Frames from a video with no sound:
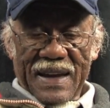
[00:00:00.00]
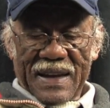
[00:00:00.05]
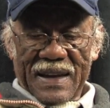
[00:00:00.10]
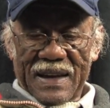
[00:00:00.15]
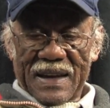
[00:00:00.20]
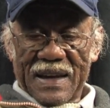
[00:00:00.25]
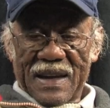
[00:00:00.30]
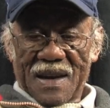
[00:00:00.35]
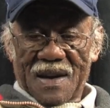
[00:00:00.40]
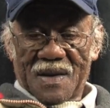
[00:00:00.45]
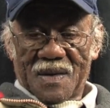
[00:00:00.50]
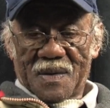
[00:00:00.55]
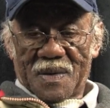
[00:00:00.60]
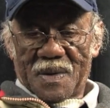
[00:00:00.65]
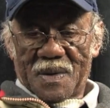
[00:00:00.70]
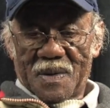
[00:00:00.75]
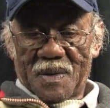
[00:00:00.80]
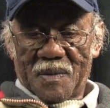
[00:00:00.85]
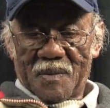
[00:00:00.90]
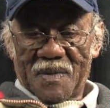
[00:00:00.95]
and he could have
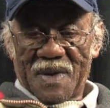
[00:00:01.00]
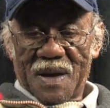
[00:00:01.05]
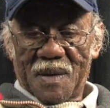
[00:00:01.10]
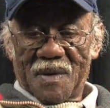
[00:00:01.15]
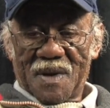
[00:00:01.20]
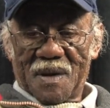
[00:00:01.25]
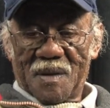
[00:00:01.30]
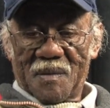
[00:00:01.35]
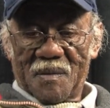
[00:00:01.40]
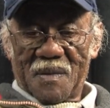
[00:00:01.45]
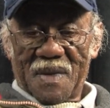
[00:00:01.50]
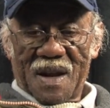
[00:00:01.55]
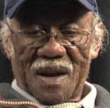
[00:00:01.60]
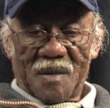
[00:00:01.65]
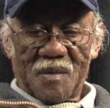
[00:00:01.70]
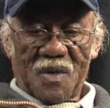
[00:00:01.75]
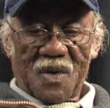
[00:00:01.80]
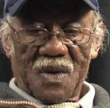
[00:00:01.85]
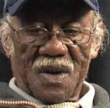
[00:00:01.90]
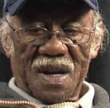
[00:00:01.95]
maybe made it
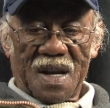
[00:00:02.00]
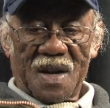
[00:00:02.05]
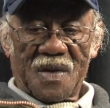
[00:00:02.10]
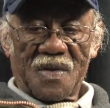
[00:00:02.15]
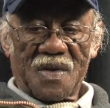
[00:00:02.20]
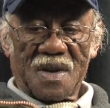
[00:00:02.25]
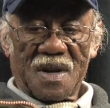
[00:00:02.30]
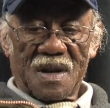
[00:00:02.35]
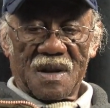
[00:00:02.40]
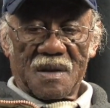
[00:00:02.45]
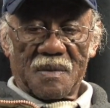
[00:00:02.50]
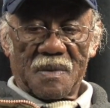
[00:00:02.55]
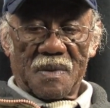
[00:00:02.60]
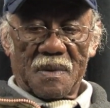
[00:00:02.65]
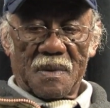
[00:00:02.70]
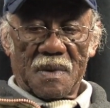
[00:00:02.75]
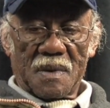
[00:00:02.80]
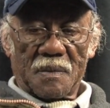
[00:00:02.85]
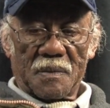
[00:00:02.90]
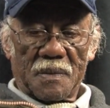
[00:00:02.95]
more interesting
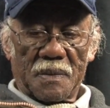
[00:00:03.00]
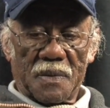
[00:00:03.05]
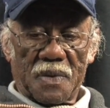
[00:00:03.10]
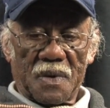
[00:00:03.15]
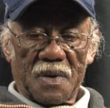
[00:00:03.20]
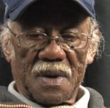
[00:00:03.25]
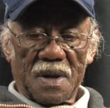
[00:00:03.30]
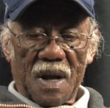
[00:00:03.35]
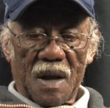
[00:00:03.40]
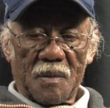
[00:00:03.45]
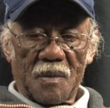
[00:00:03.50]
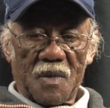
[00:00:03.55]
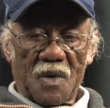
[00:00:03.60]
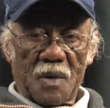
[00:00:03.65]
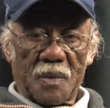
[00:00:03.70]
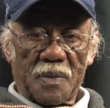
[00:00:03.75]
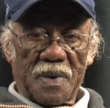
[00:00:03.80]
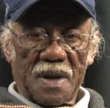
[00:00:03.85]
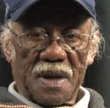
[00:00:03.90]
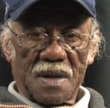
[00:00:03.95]
and pointed out more
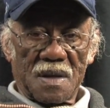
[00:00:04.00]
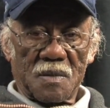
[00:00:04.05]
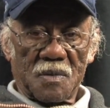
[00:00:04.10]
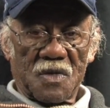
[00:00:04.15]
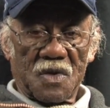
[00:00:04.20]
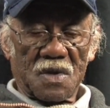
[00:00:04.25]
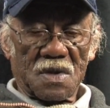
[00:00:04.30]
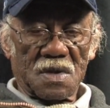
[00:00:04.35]
places, more